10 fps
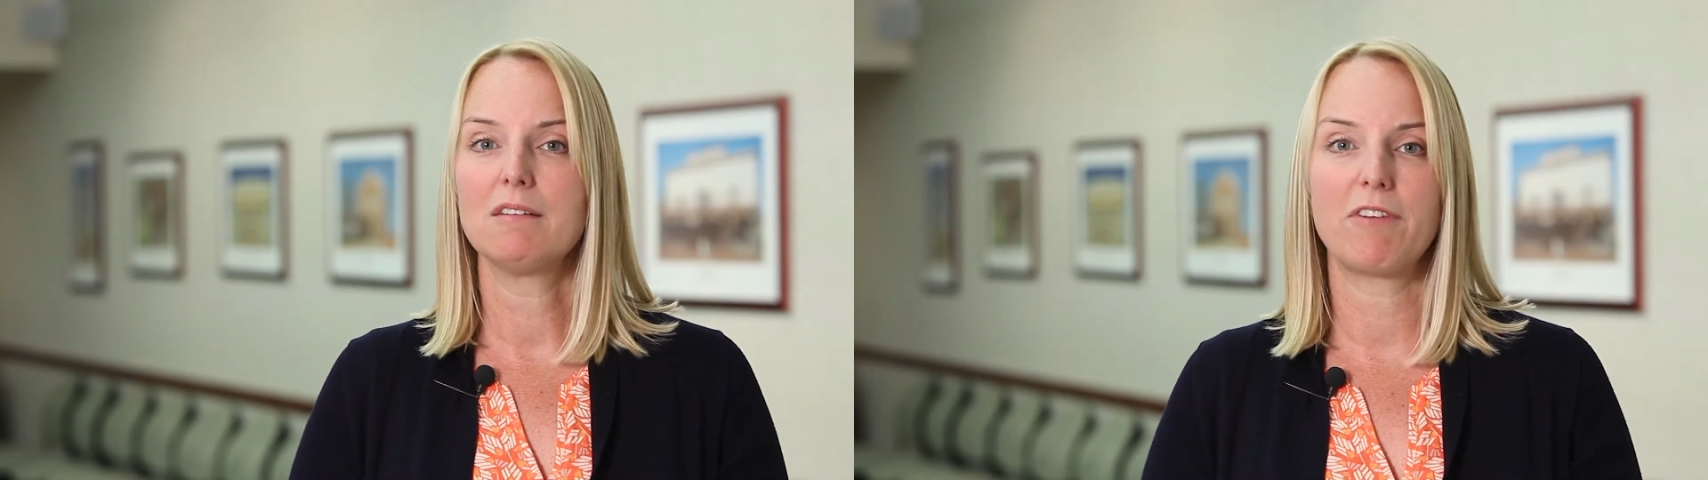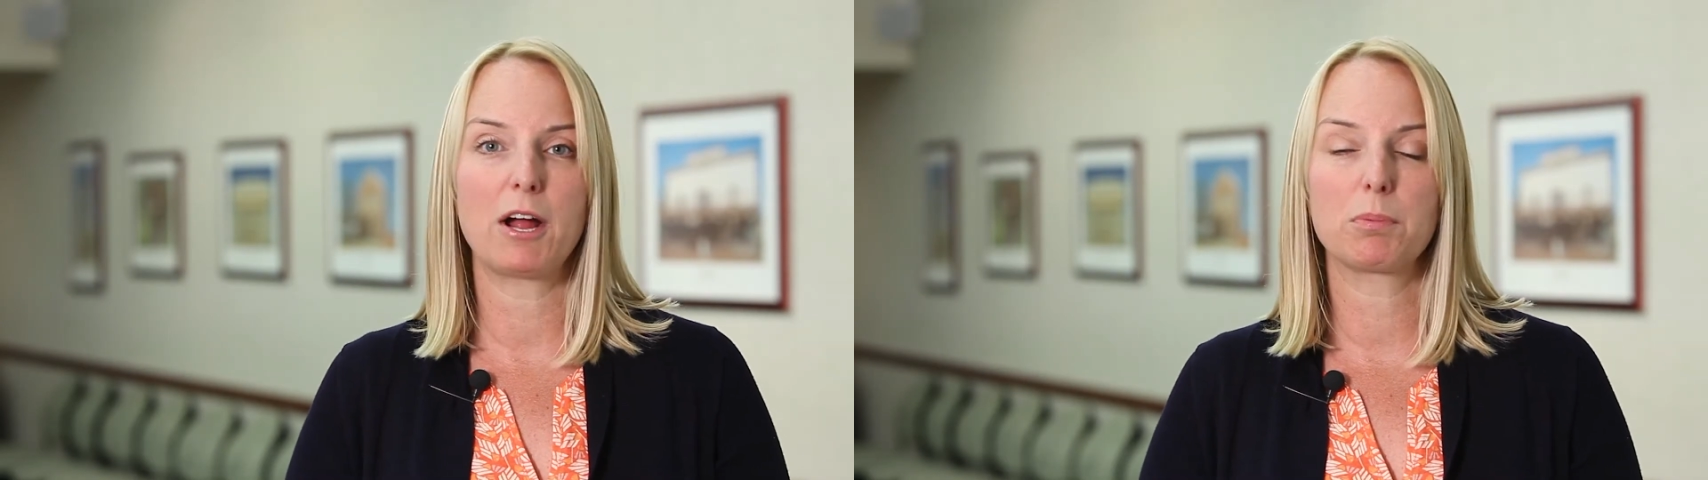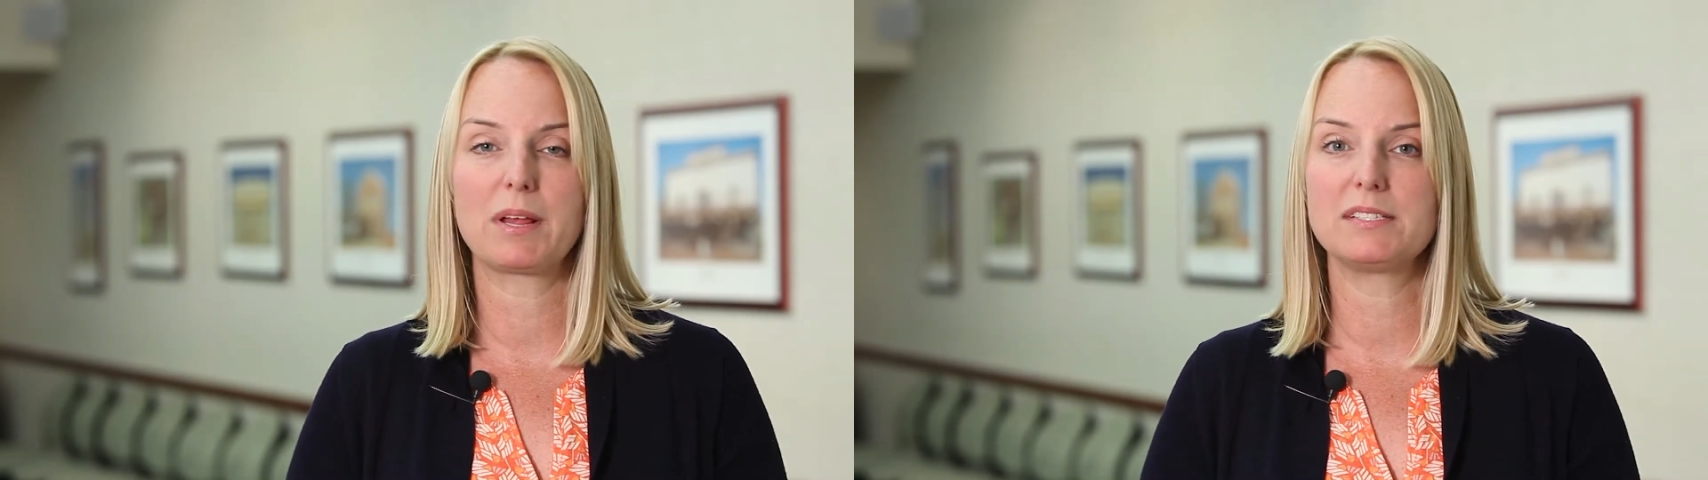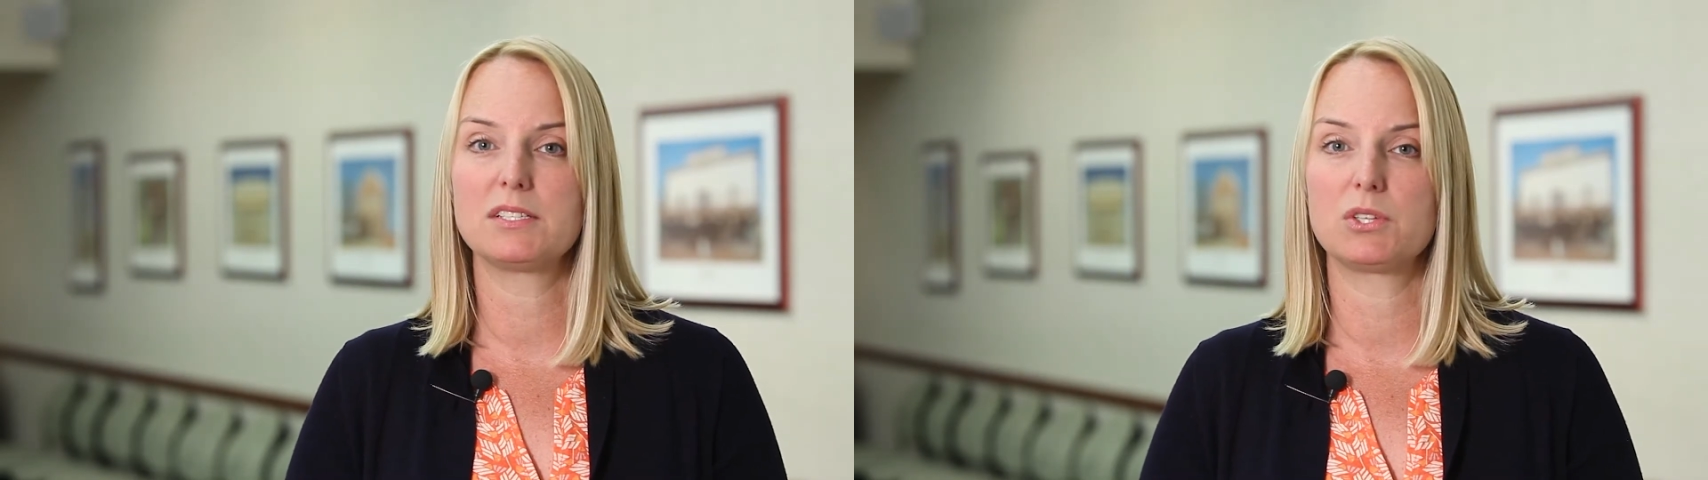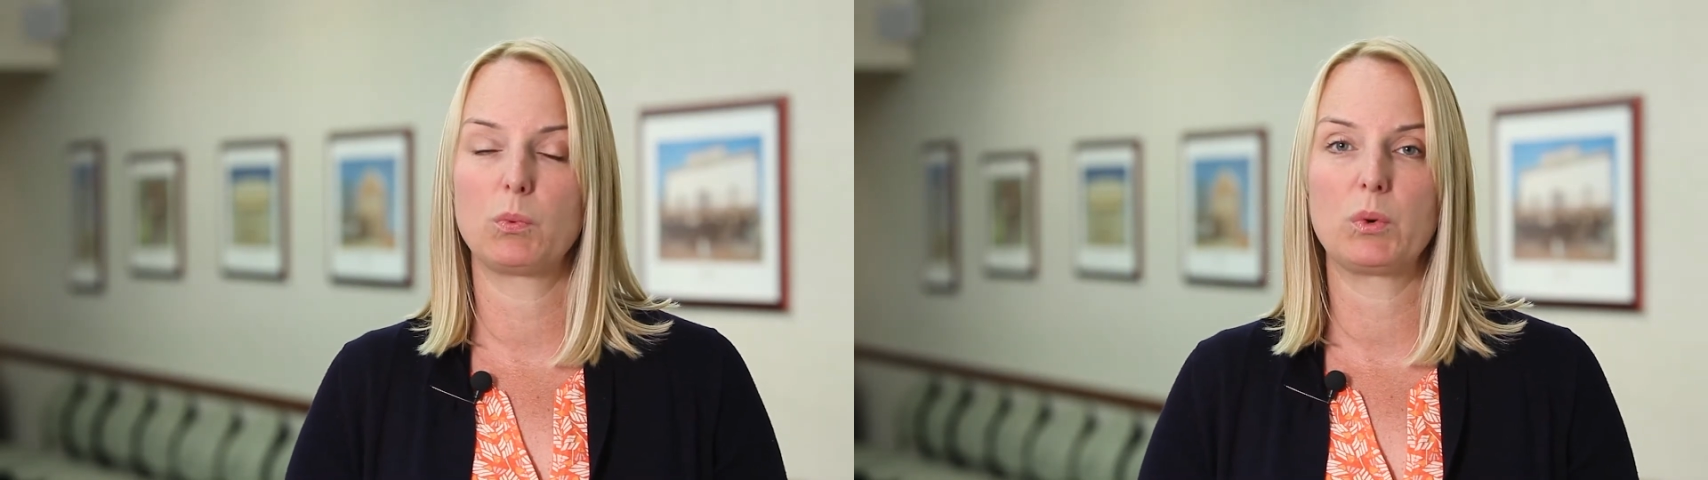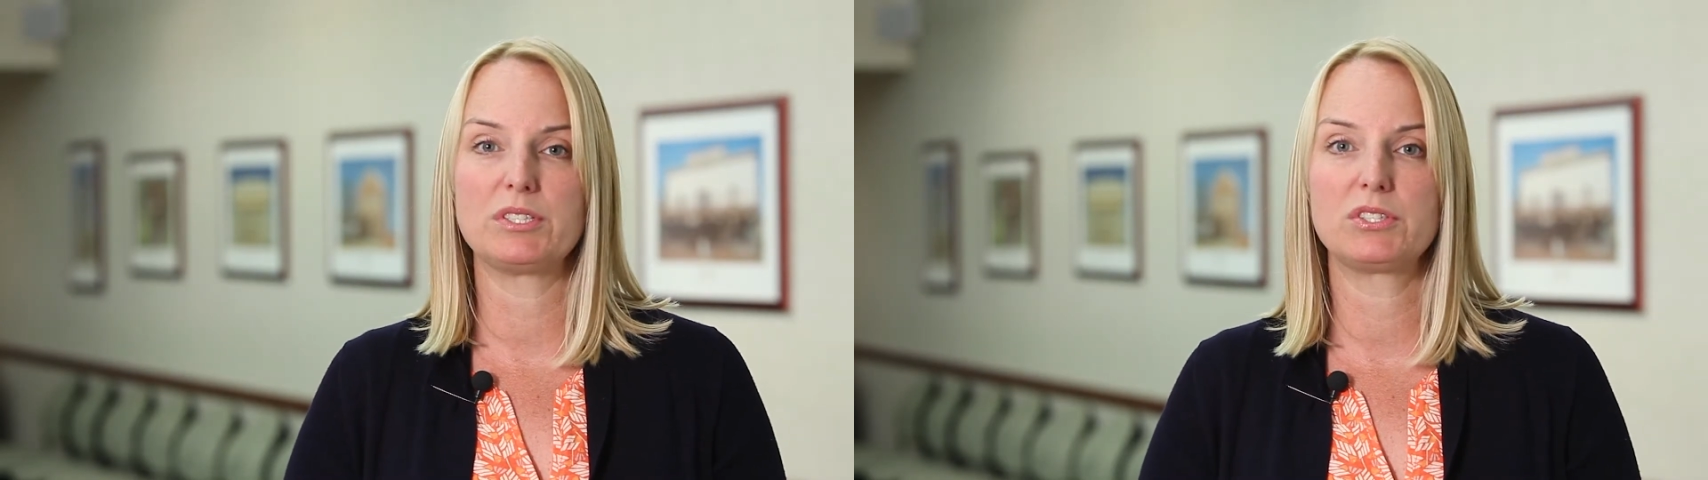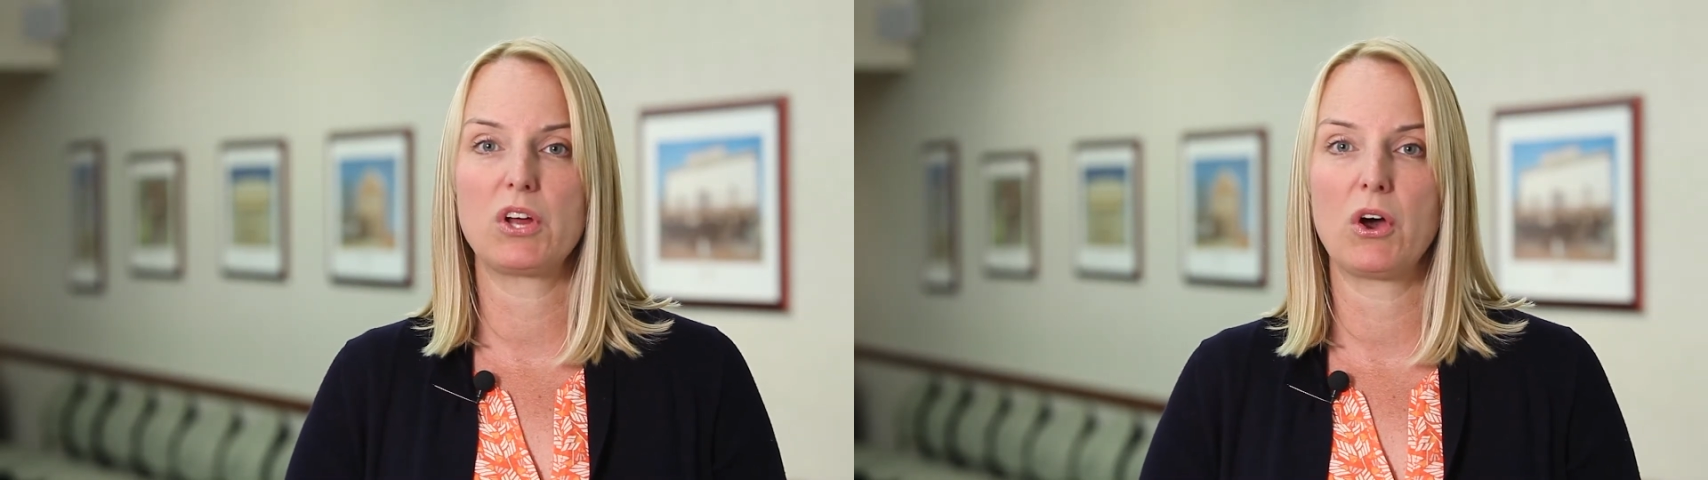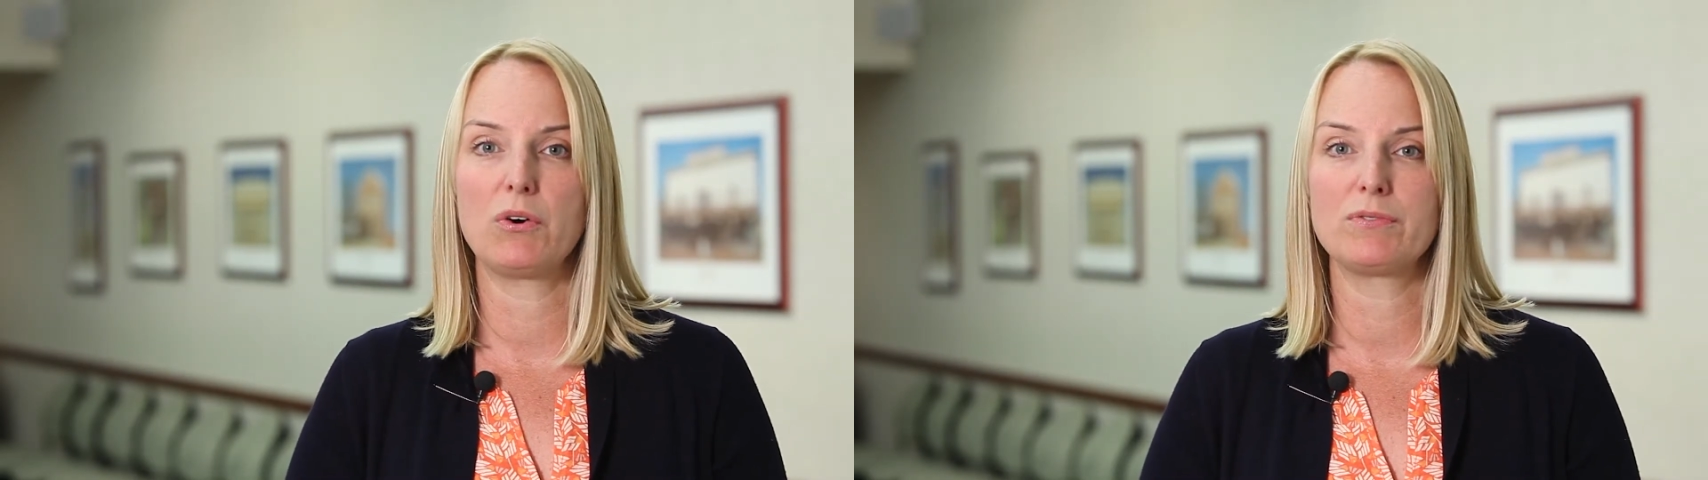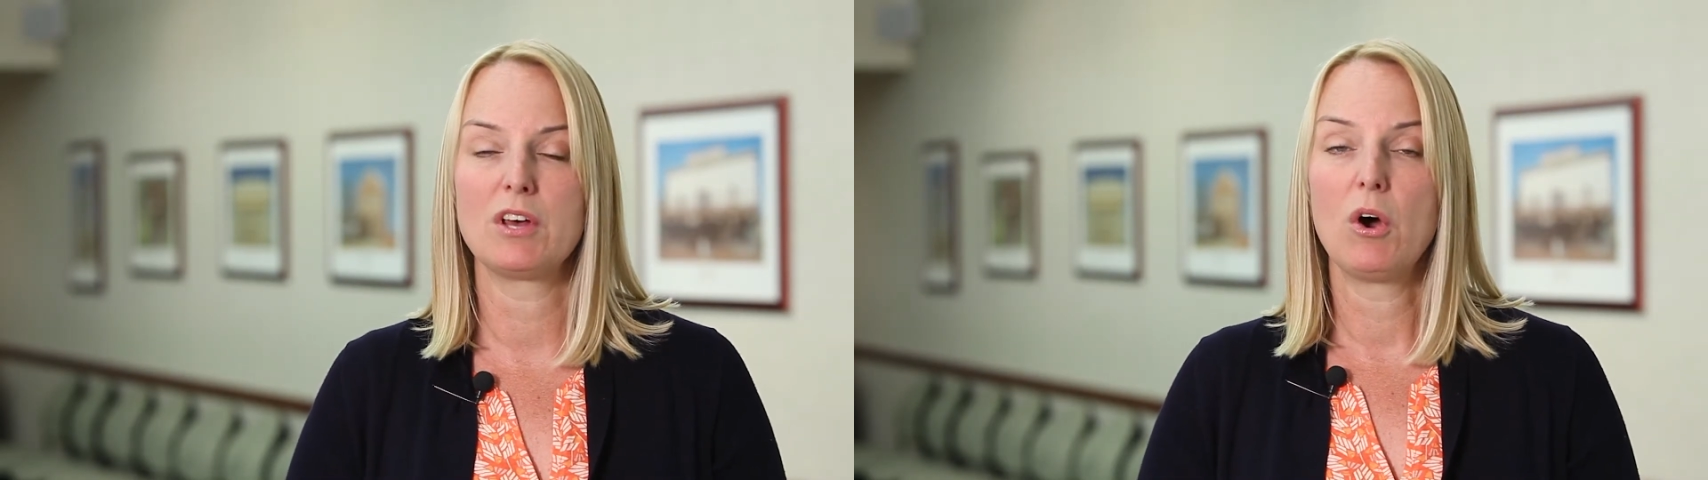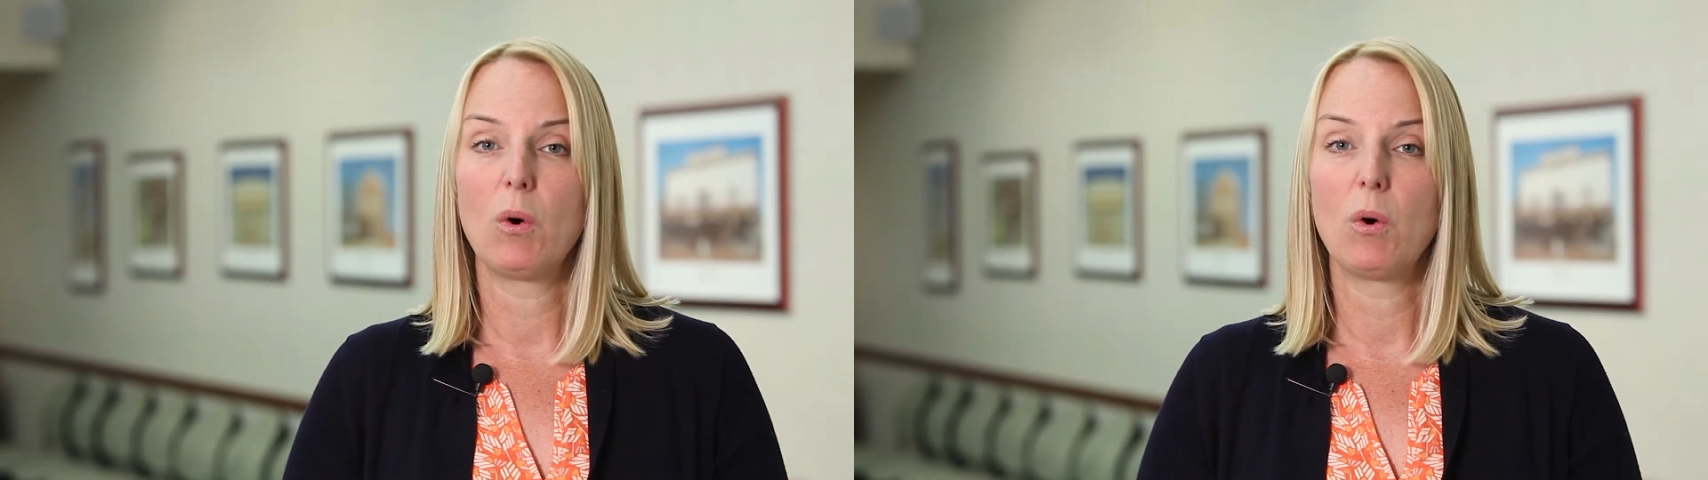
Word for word: fireplaces and wood stoves,